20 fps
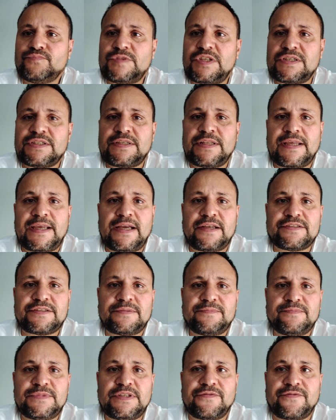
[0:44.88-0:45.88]
Testing out
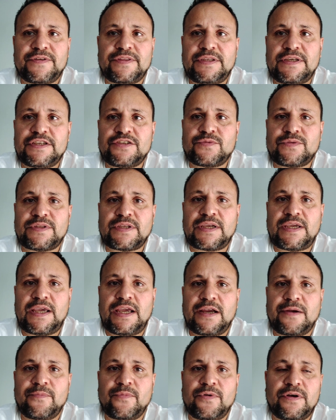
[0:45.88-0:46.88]
some different things with the
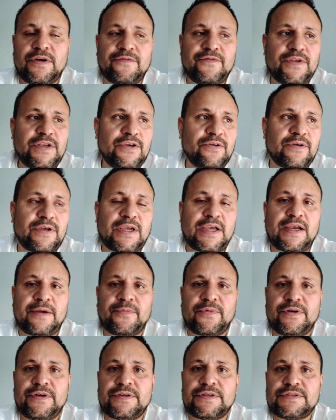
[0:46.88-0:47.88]
camera, video
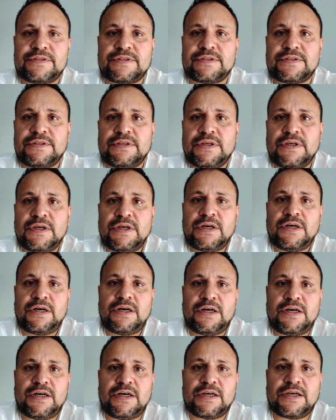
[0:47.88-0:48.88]
cameras.
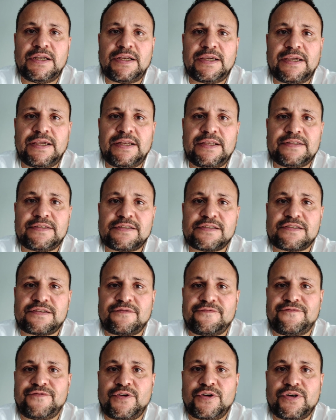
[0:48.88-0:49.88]
Gonna get into
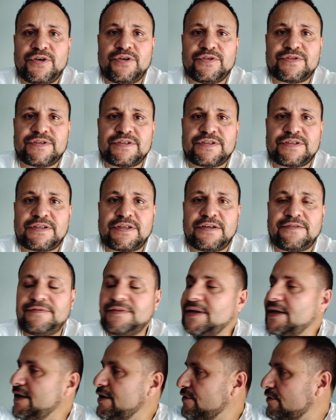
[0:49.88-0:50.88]
some photos and
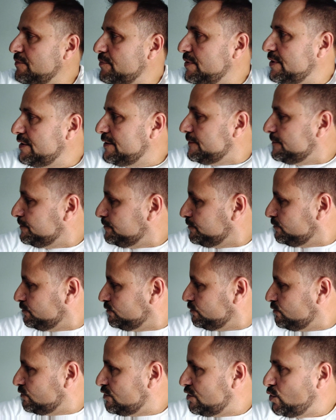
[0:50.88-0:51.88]
stuff later, but
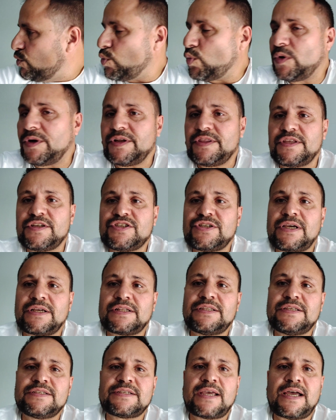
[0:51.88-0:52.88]
wanted to
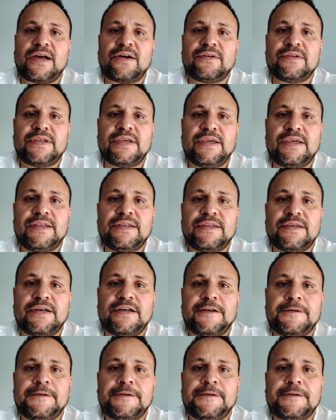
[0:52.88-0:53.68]
check these out and